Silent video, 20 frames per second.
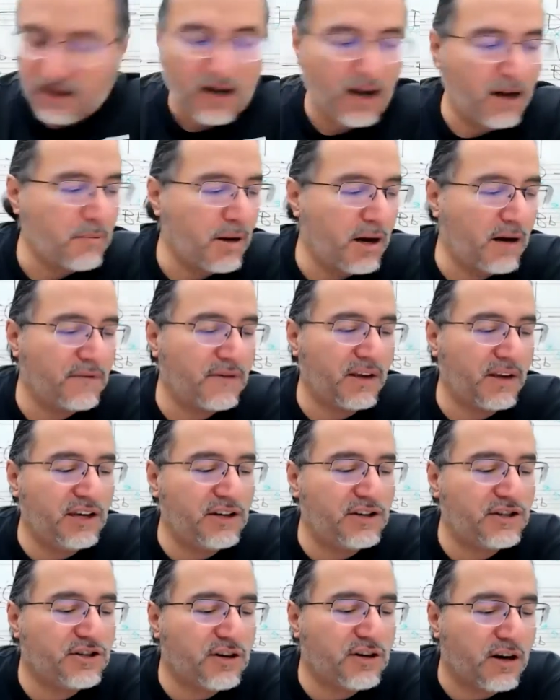Above
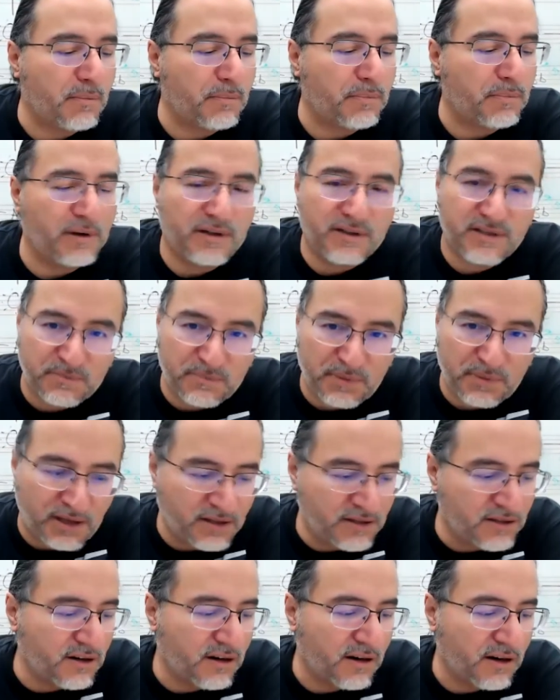E sharp, it's B
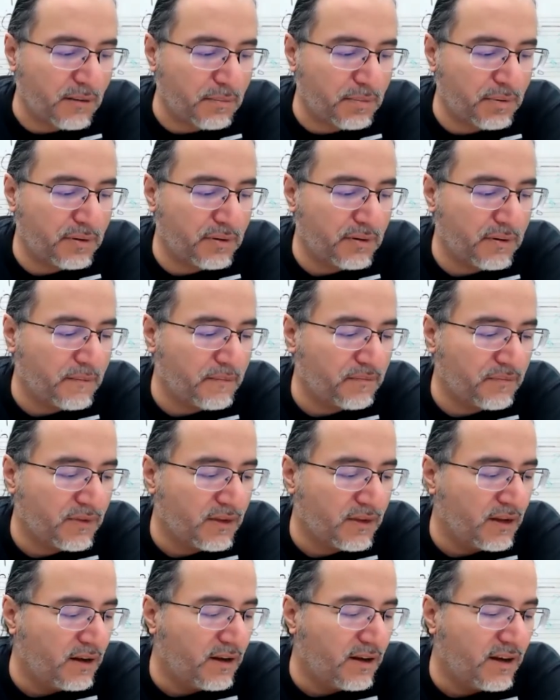sharp.
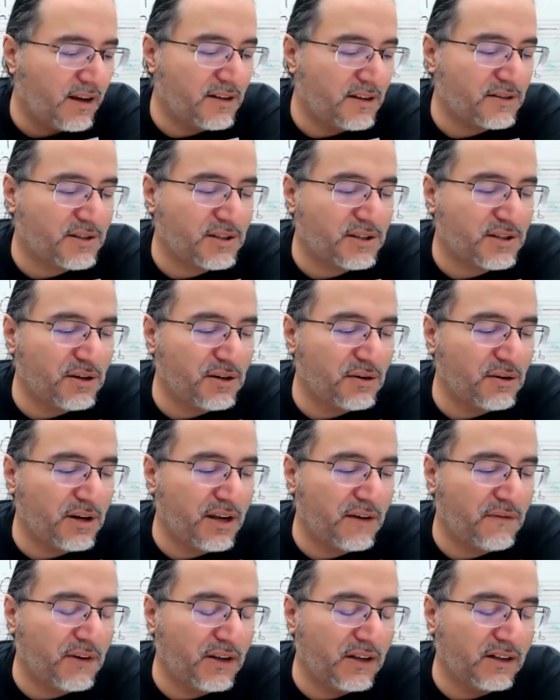And so
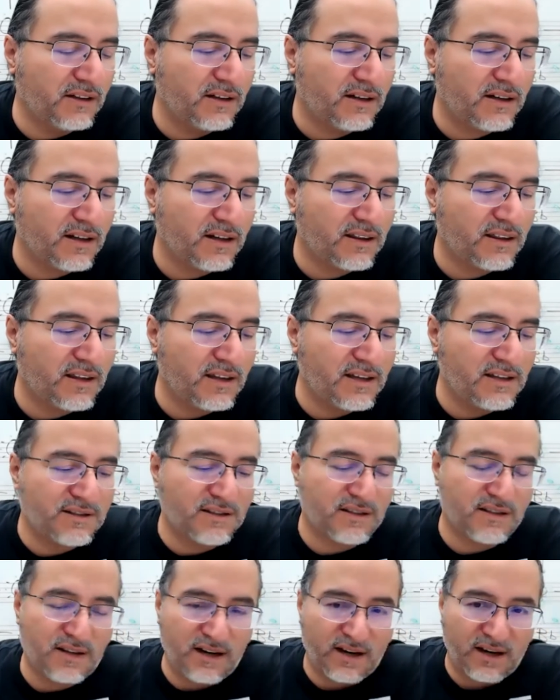if you look at
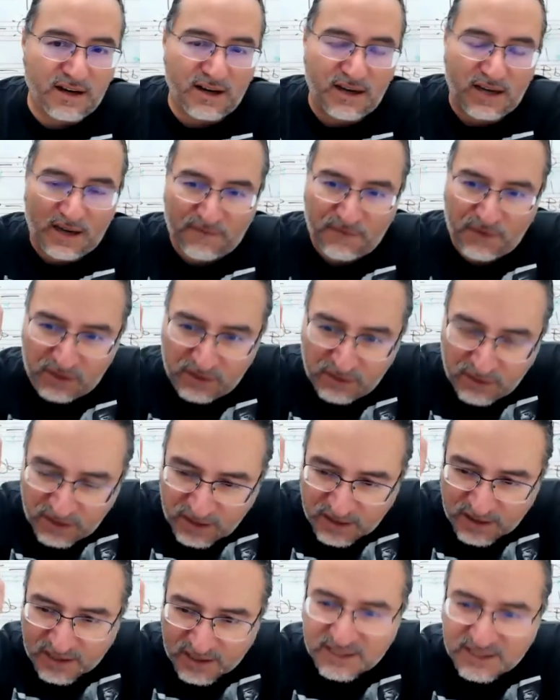these, if you look
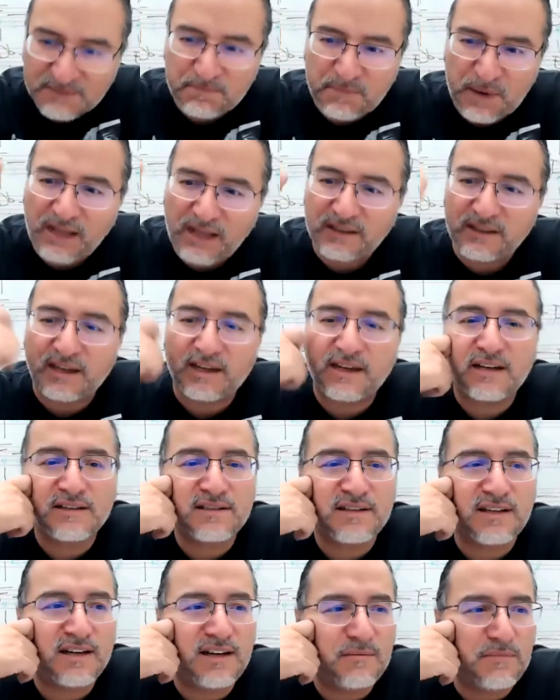at the spelling, it's
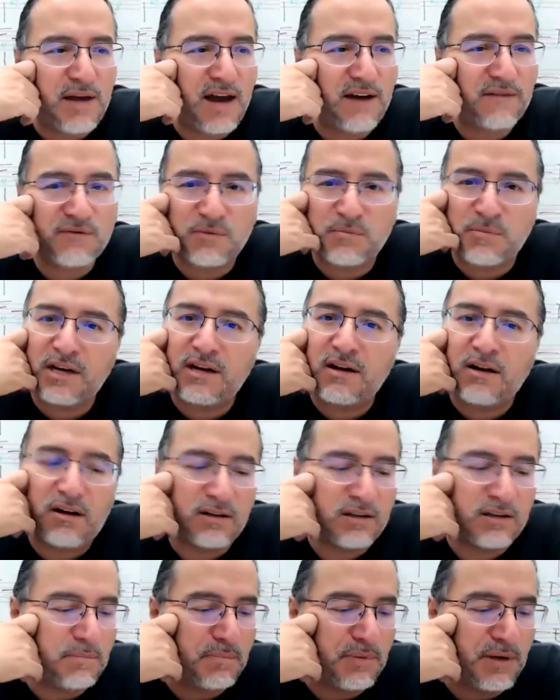going to have to be
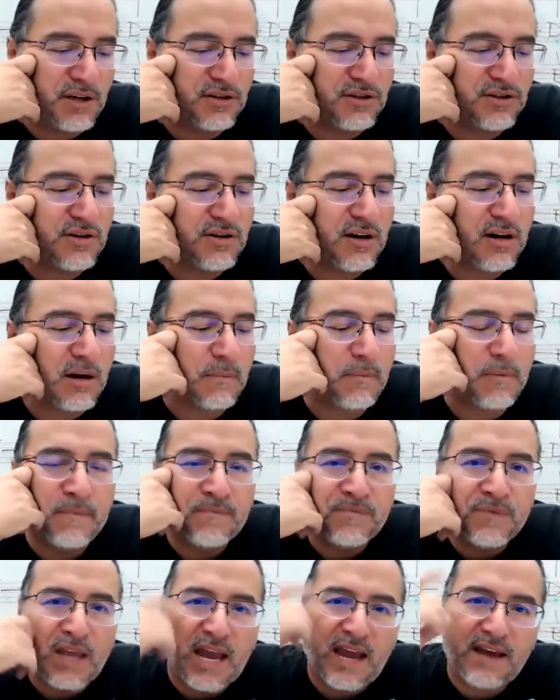called a B sharp.
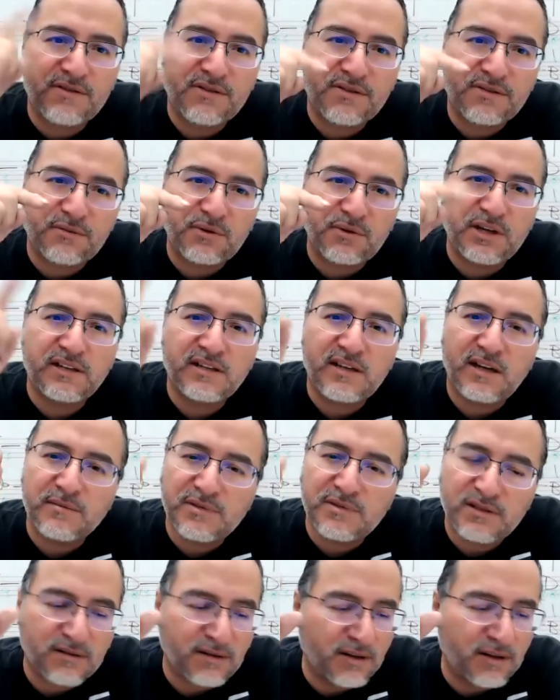And 3
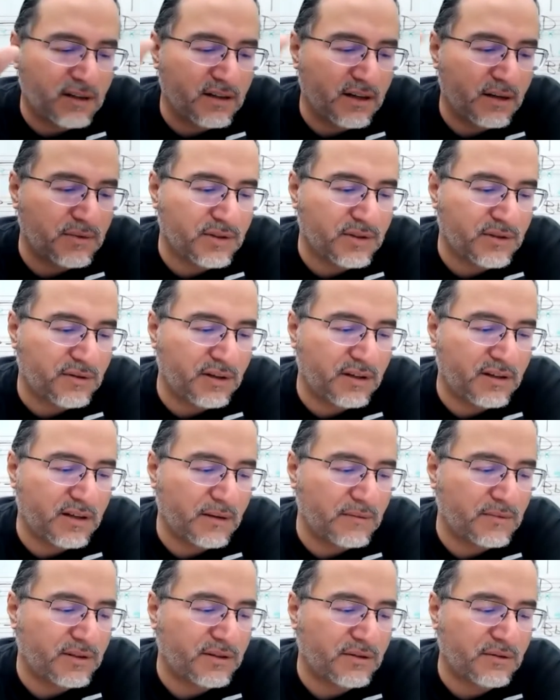times 3 times 3
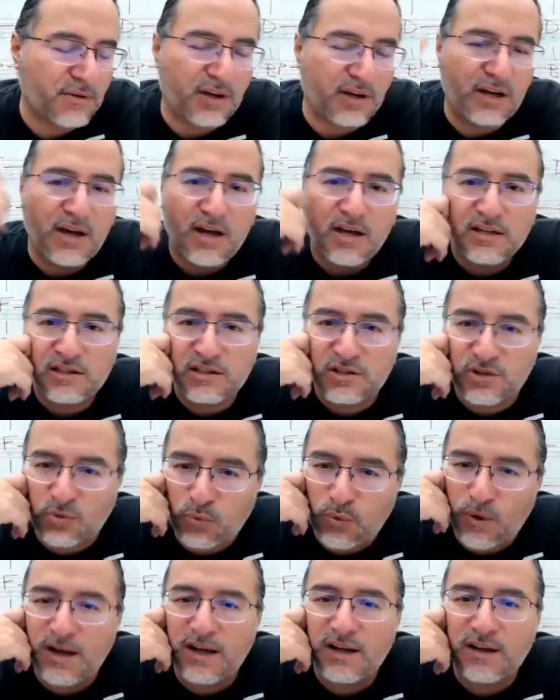times 3,
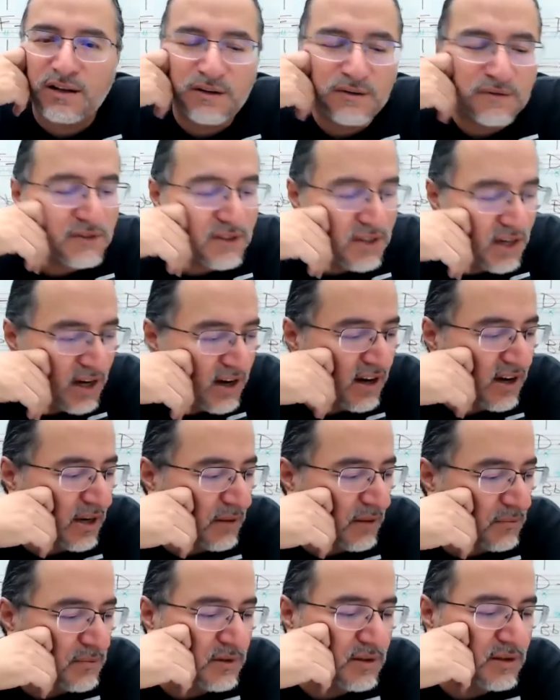12
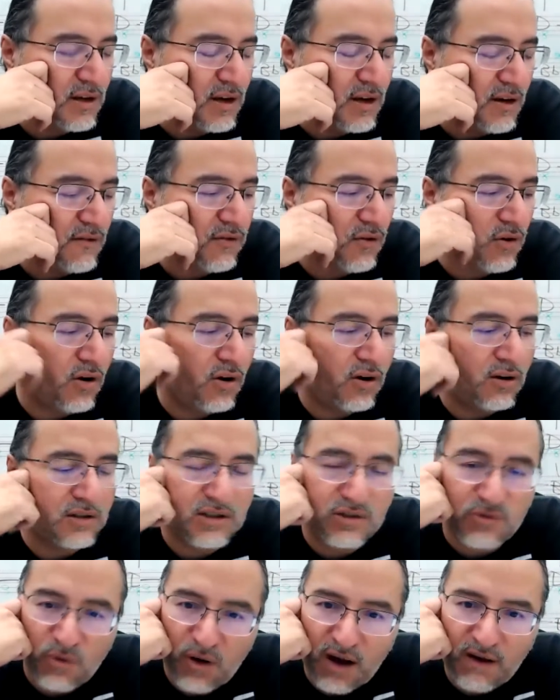times for all
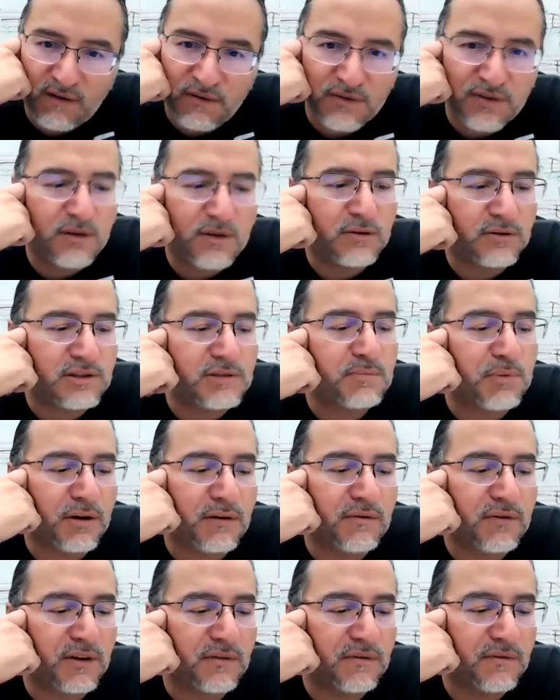12 of those
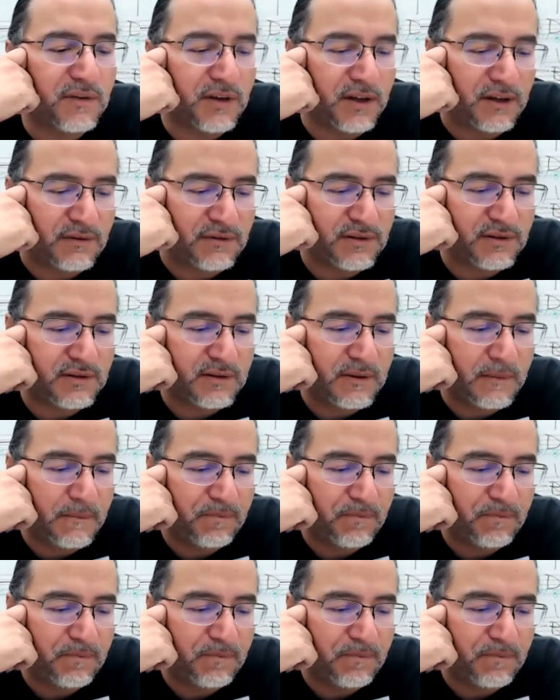perfect fifths